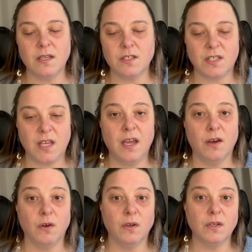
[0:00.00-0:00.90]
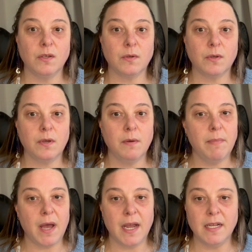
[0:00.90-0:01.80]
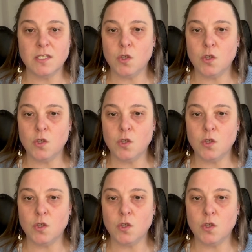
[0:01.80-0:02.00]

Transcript: scale combines